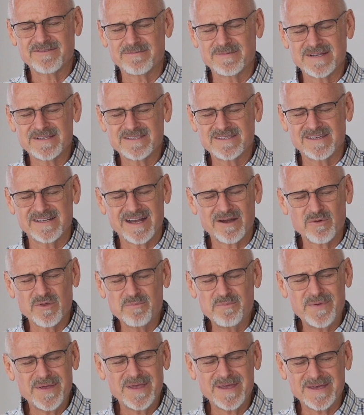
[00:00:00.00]
for my sin. I
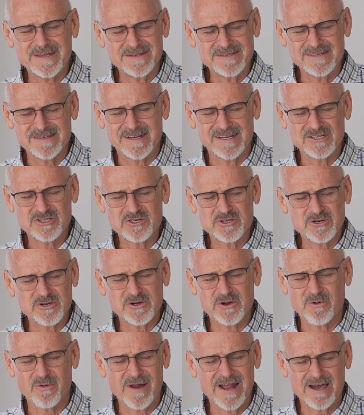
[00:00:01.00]
repent and I
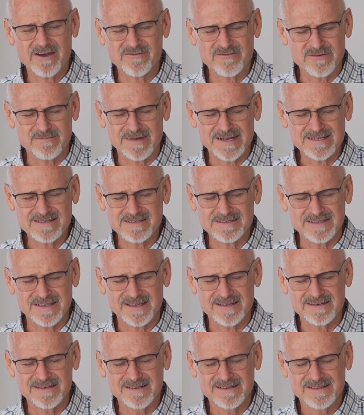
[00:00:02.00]
turn around from my
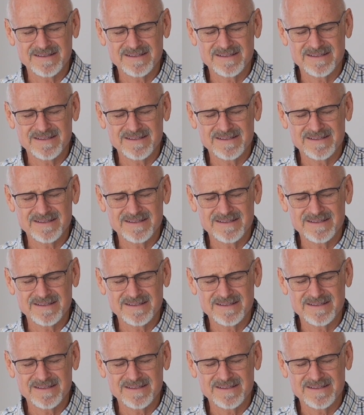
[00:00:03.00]
sin.